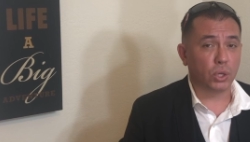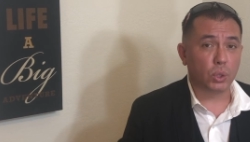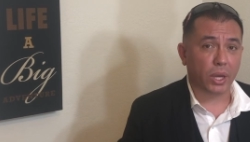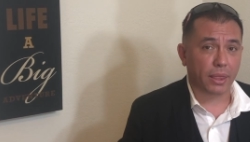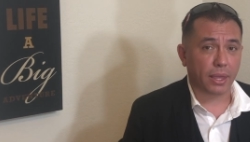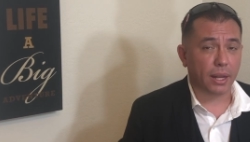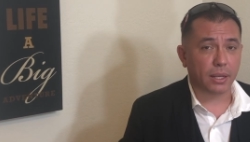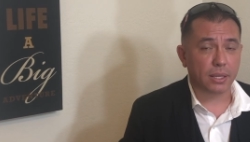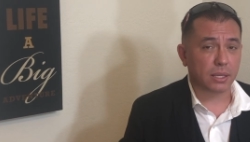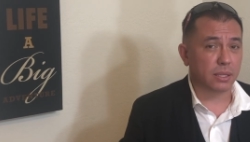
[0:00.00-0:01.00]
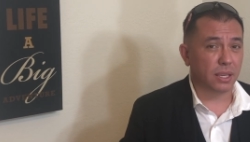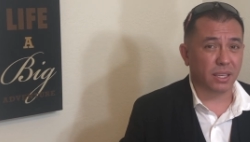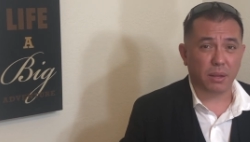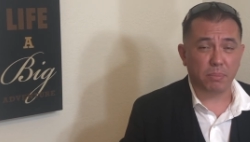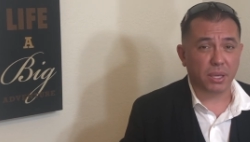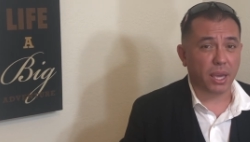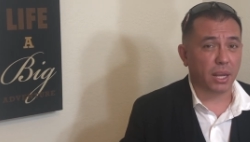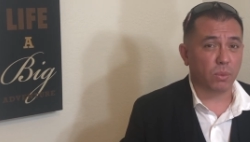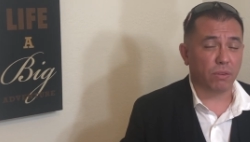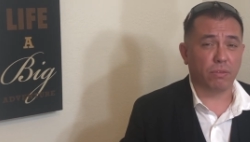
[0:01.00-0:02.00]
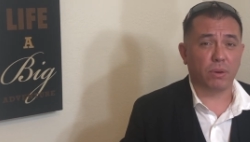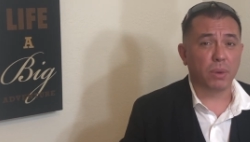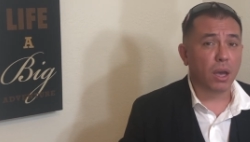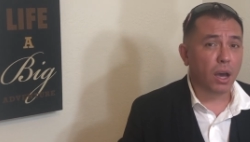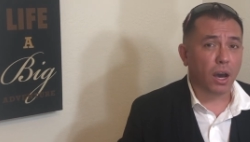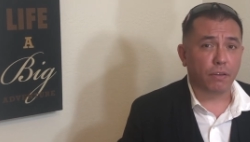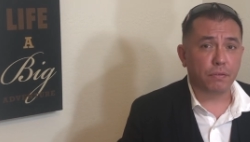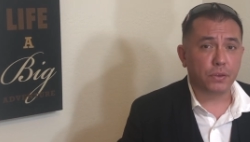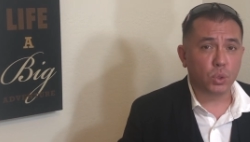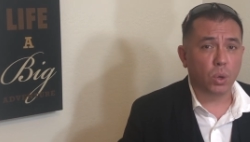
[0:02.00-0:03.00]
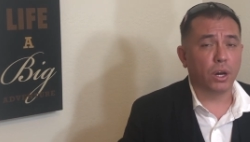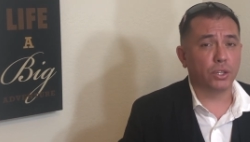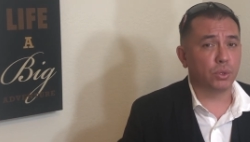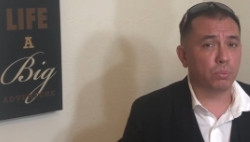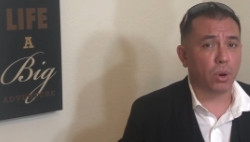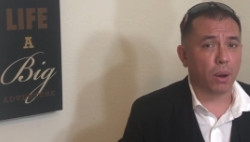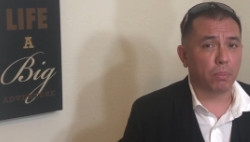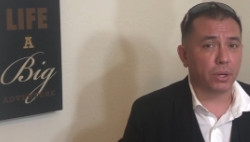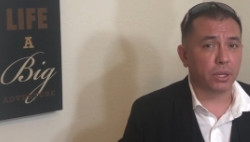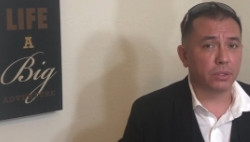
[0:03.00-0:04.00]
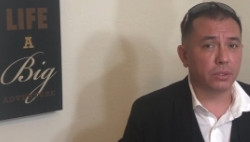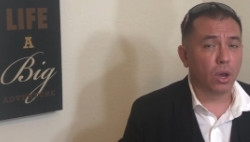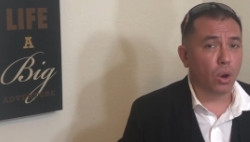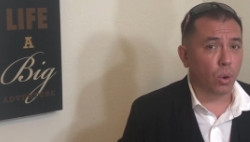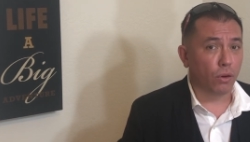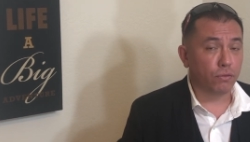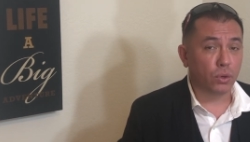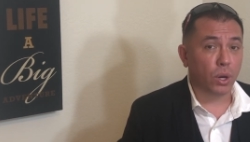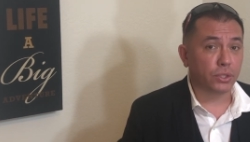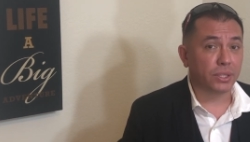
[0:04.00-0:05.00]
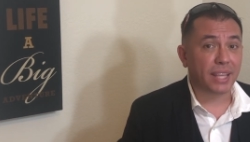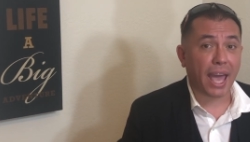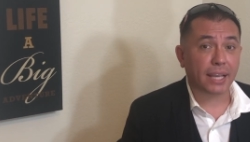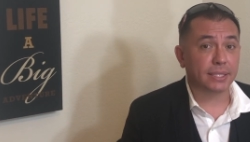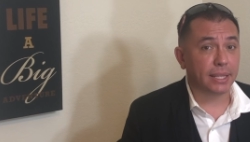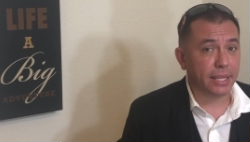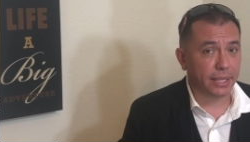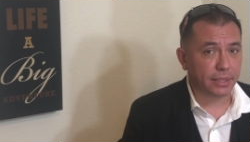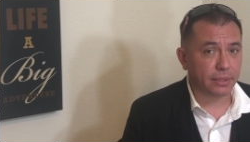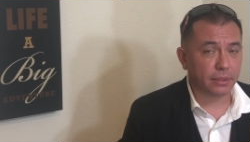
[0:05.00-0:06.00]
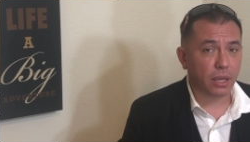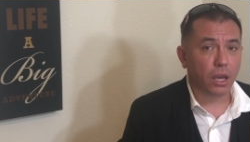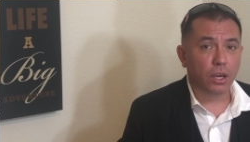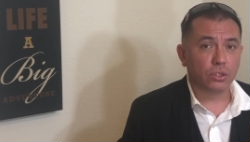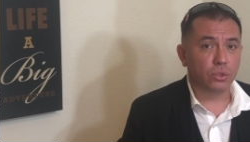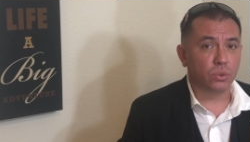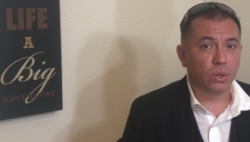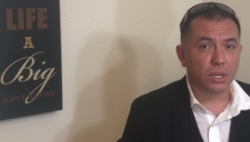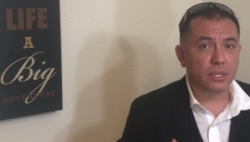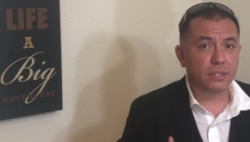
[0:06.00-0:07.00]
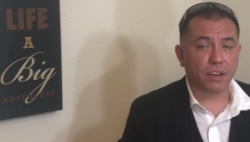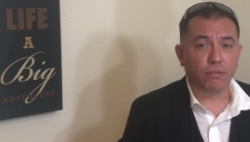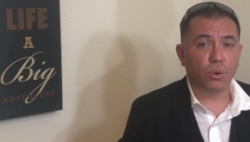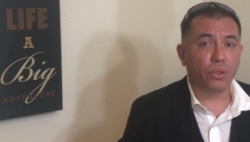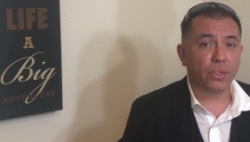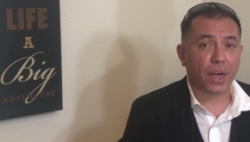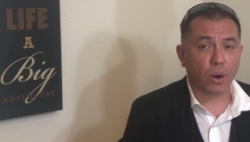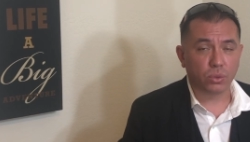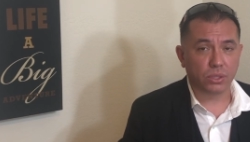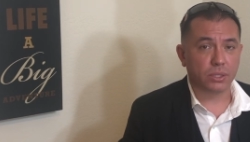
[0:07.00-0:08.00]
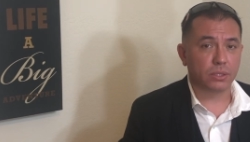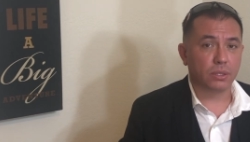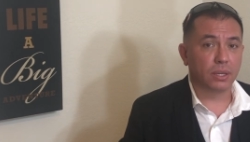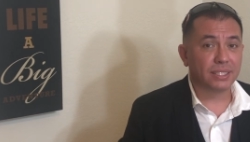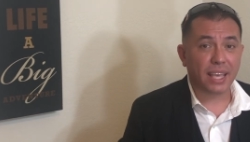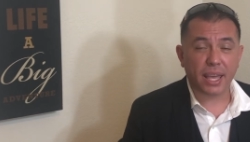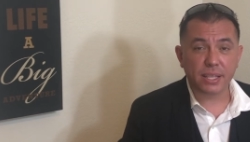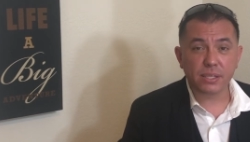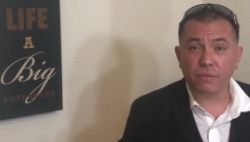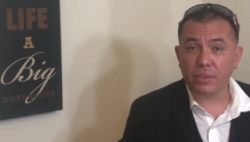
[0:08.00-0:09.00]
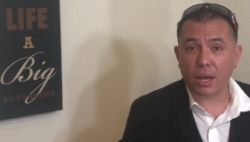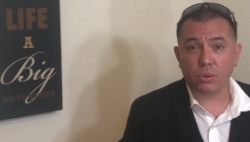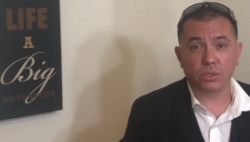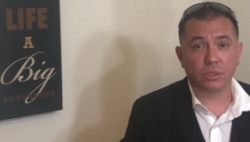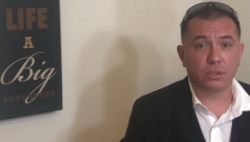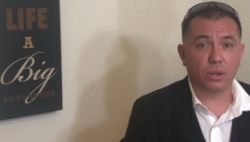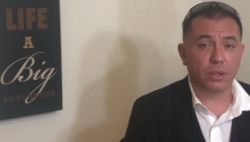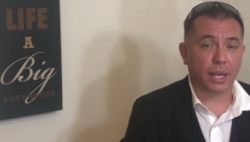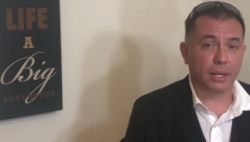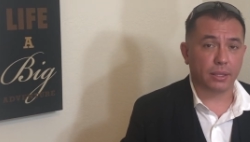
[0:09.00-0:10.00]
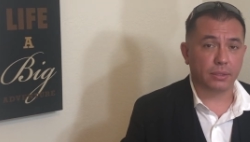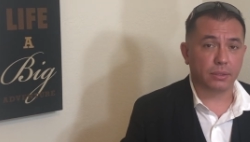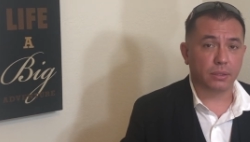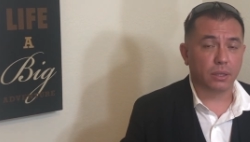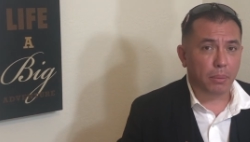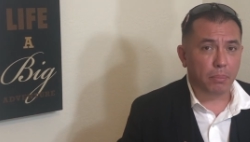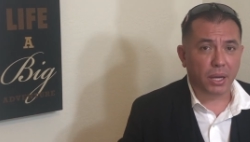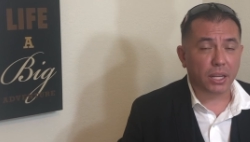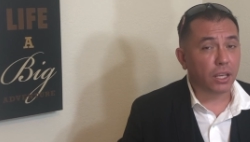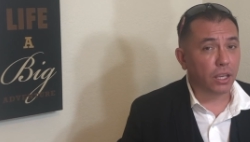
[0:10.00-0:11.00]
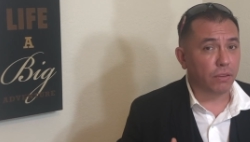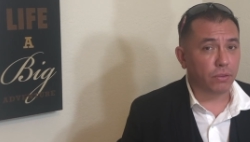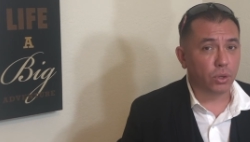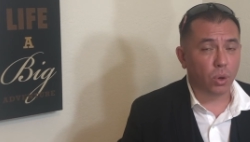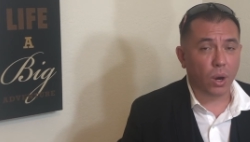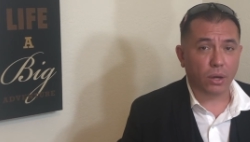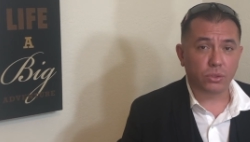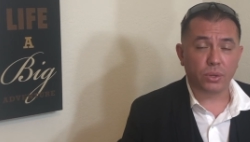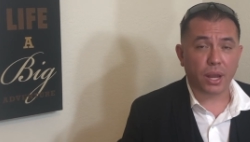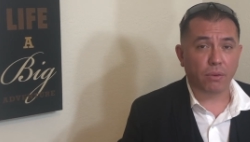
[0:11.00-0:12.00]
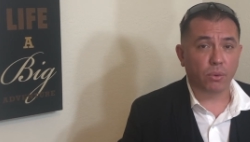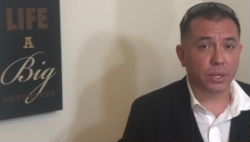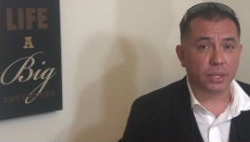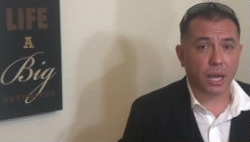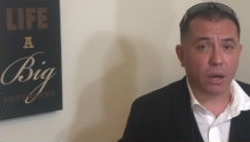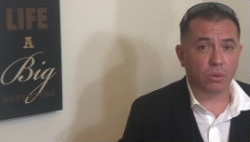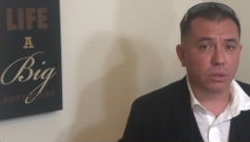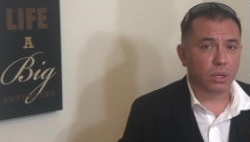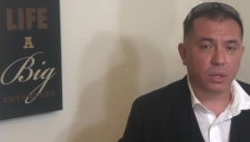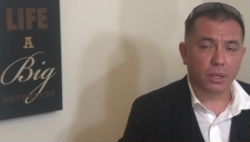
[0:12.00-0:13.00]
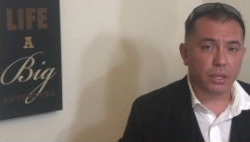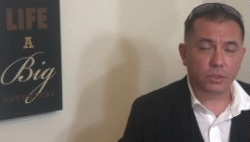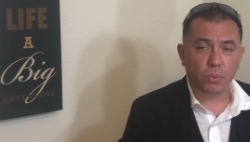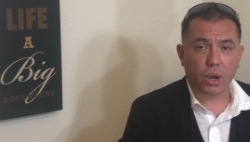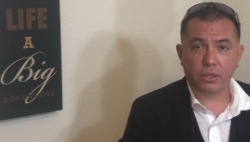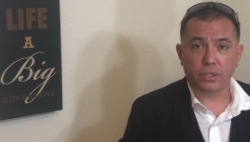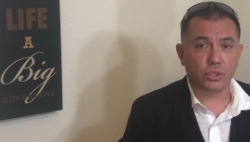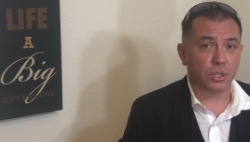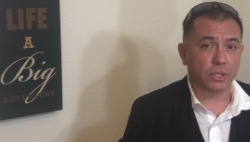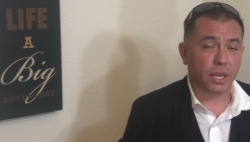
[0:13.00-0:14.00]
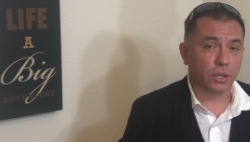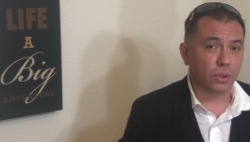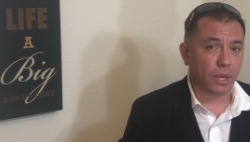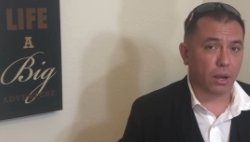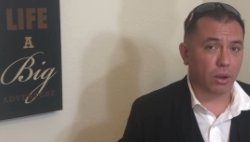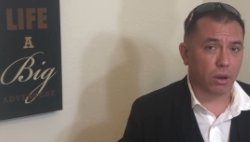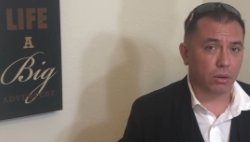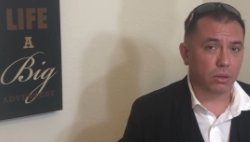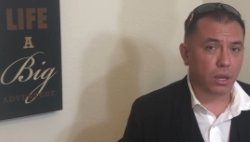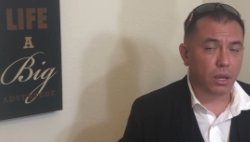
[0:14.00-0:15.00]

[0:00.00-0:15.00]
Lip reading: look at that list, because it can be anywhere from a few hundred properties or a few hundred tax liens to several thousands, tens of thousands on that list. But if you know how to narrow it down, this process shouldn't take you that long.